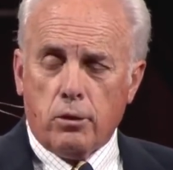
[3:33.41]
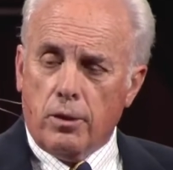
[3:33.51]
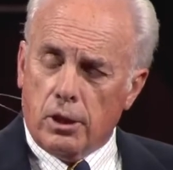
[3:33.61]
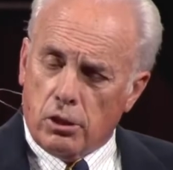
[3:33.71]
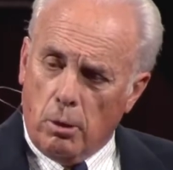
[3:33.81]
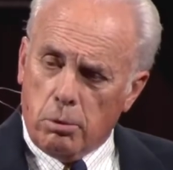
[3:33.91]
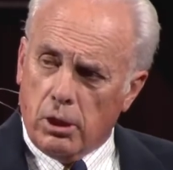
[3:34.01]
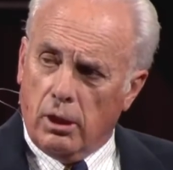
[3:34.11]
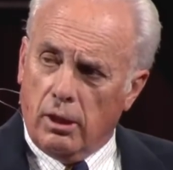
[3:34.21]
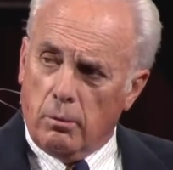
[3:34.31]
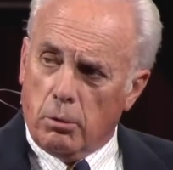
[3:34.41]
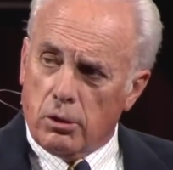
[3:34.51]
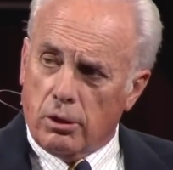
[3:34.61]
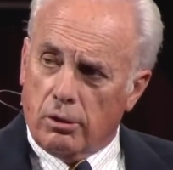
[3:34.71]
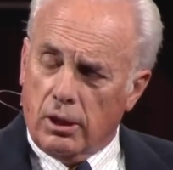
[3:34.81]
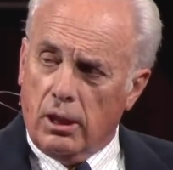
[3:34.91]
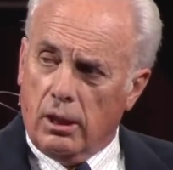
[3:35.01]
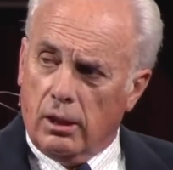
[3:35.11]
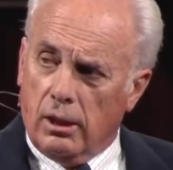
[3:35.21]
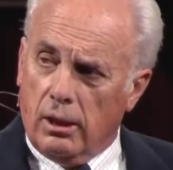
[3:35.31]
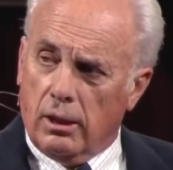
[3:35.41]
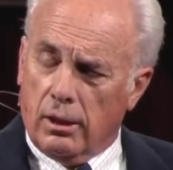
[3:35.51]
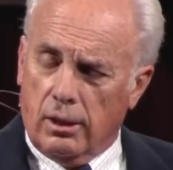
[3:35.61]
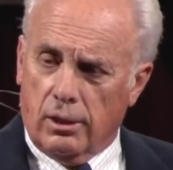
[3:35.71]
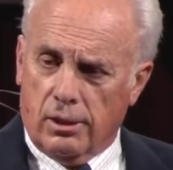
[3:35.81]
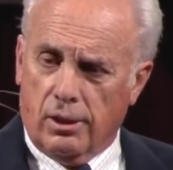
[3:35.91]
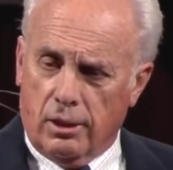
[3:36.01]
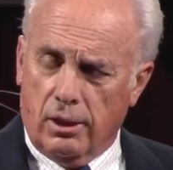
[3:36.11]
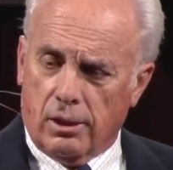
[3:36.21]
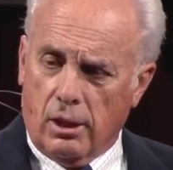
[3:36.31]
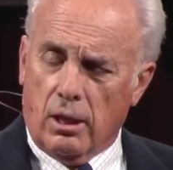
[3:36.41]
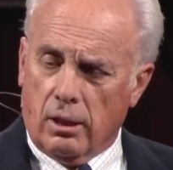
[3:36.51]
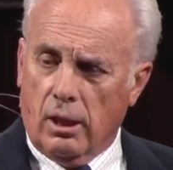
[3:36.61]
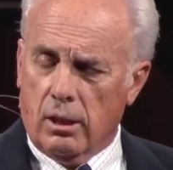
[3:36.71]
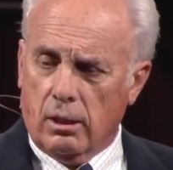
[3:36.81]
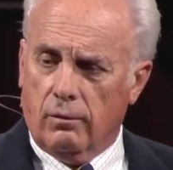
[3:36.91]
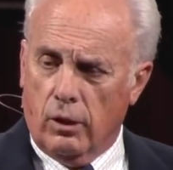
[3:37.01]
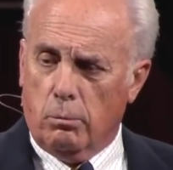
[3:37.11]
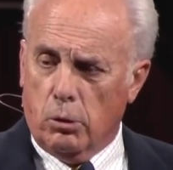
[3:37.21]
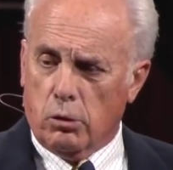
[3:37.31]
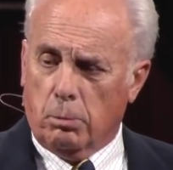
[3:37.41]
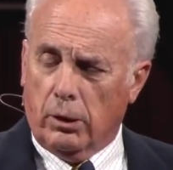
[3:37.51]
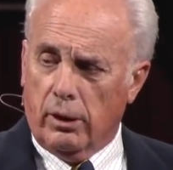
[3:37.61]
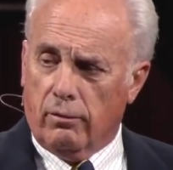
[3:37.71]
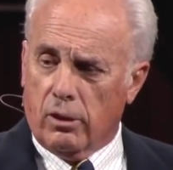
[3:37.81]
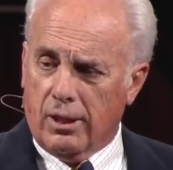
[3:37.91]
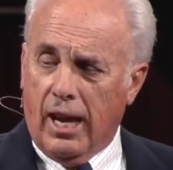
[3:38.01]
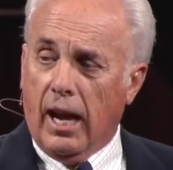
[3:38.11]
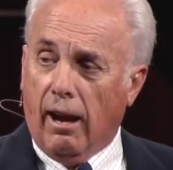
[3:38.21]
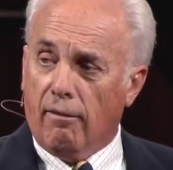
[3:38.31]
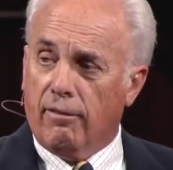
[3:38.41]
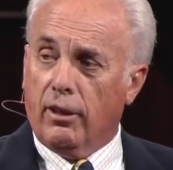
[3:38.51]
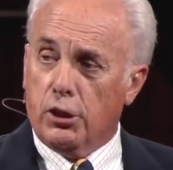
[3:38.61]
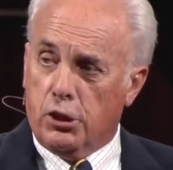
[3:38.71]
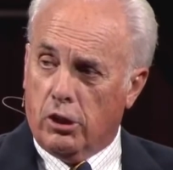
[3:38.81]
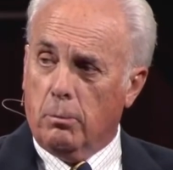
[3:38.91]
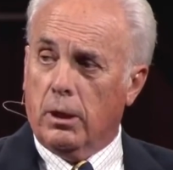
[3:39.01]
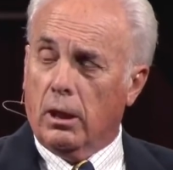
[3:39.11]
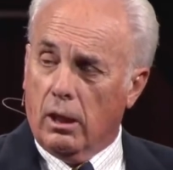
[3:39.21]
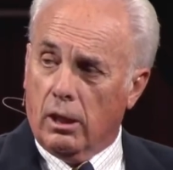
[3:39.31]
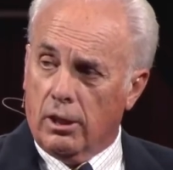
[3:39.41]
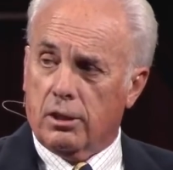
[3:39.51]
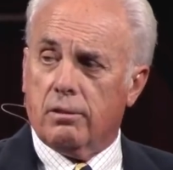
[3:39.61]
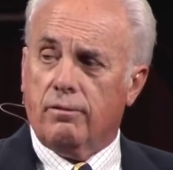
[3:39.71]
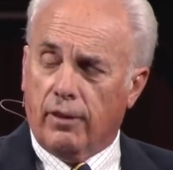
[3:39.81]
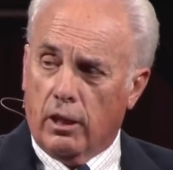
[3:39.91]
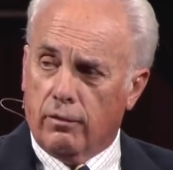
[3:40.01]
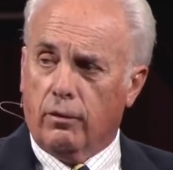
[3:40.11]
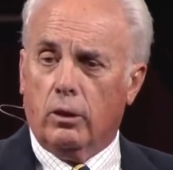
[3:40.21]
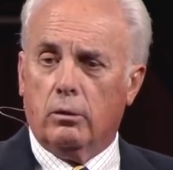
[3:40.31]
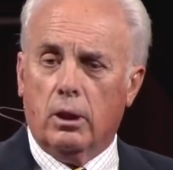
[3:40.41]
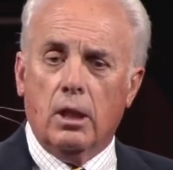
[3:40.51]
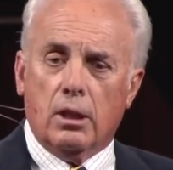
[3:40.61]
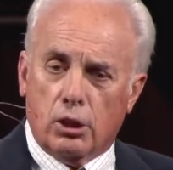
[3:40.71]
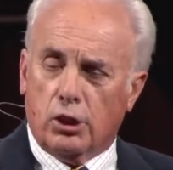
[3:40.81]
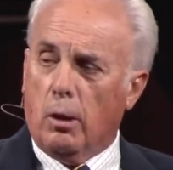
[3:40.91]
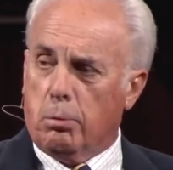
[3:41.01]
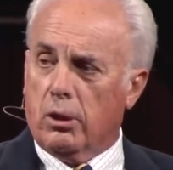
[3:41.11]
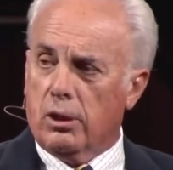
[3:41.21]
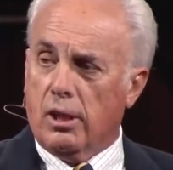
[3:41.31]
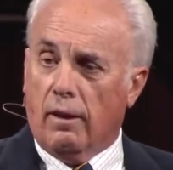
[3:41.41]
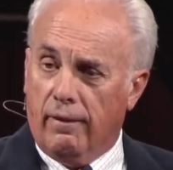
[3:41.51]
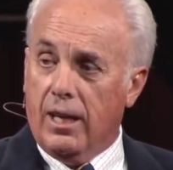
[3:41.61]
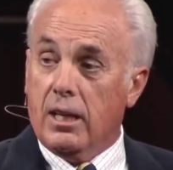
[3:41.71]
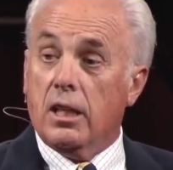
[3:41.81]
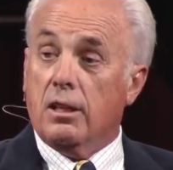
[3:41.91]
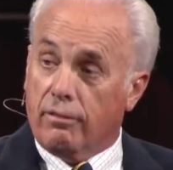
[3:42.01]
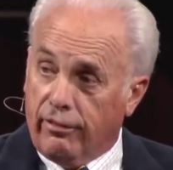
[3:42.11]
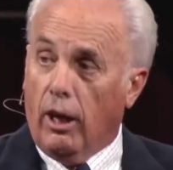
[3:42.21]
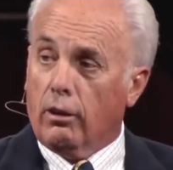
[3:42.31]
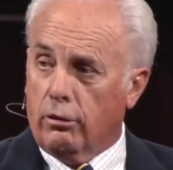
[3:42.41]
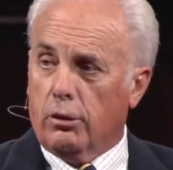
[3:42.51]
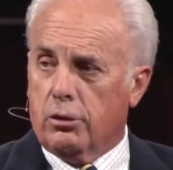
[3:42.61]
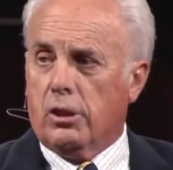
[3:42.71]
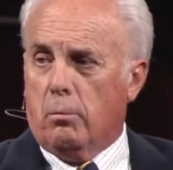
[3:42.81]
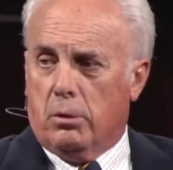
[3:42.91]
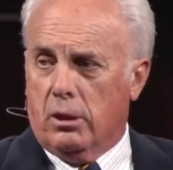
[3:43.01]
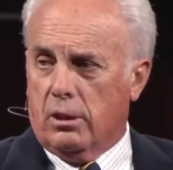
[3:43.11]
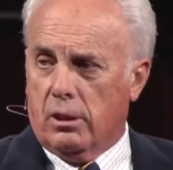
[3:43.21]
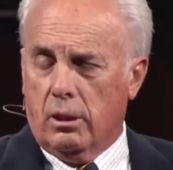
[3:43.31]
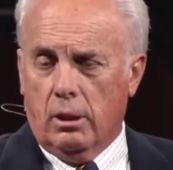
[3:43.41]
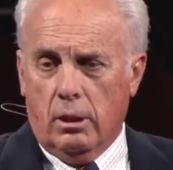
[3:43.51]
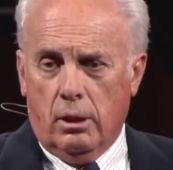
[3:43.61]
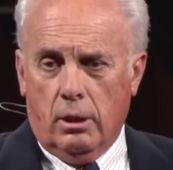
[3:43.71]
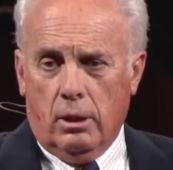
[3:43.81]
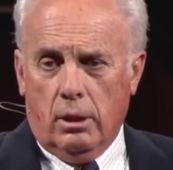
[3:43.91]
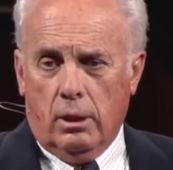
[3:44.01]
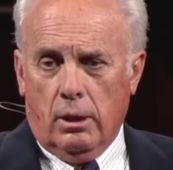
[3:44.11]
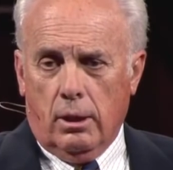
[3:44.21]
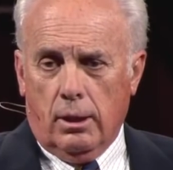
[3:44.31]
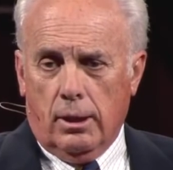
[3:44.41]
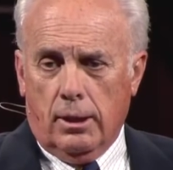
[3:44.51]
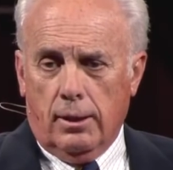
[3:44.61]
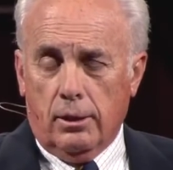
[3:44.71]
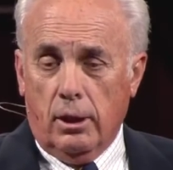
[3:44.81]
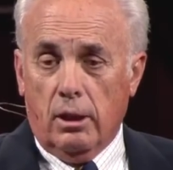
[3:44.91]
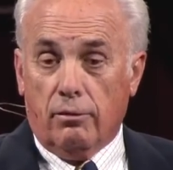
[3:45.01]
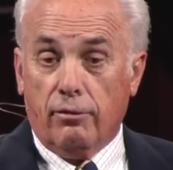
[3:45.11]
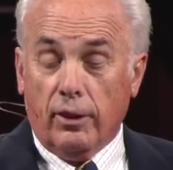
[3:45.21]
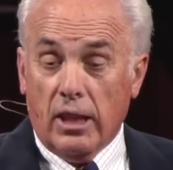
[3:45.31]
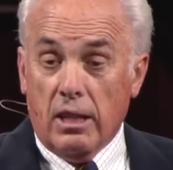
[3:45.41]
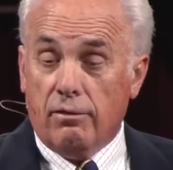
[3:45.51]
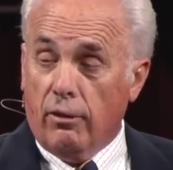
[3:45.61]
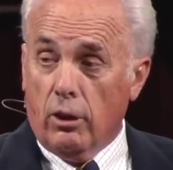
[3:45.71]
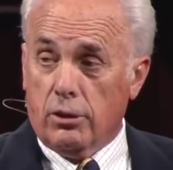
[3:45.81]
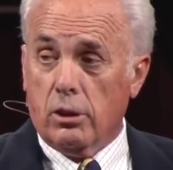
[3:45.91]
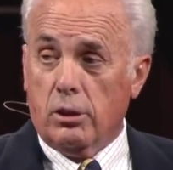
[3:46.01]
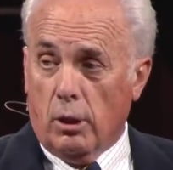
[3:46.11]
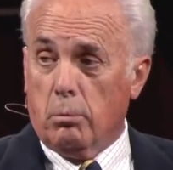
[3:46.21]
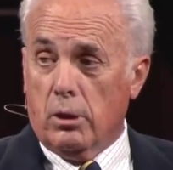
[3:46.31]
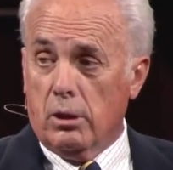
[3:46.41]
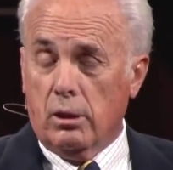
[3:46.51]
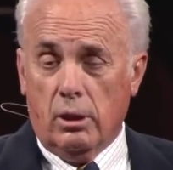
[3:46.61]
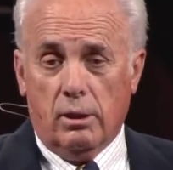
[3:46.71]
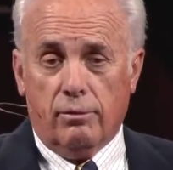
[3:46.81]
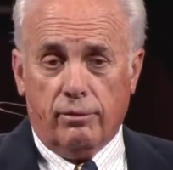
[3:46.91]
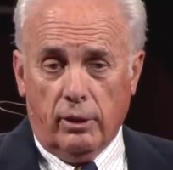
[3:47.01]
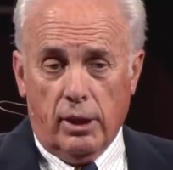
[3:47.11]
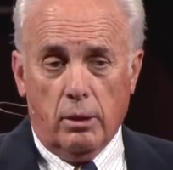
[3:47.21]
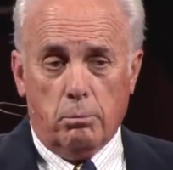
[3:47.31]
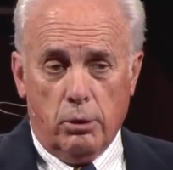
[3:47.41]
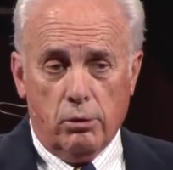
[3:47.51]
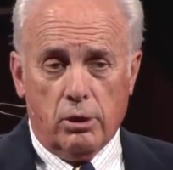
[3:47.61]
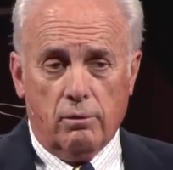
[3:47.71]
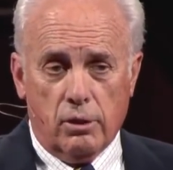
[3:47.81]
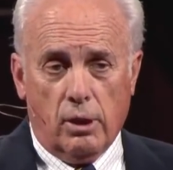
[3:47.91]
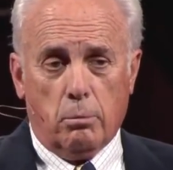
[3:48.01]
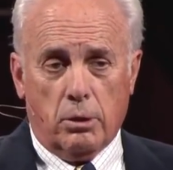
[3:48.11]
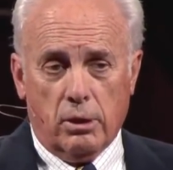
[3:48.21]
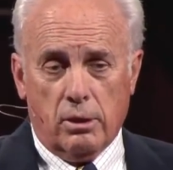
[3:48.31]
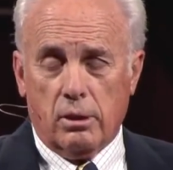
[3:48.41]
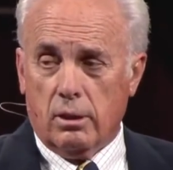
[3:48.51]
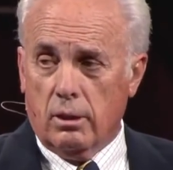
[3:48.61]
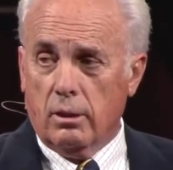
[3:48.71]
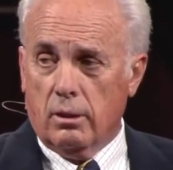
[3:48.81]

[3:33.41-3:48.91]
So, the assumption in Hebrews 13 is, that this congregation of Hebrews believers have legitimate, honest, faithful shepherds, and they need to follow those shepherds. Uh, you need to flee false shepherds, you need to flee abusive shepherds.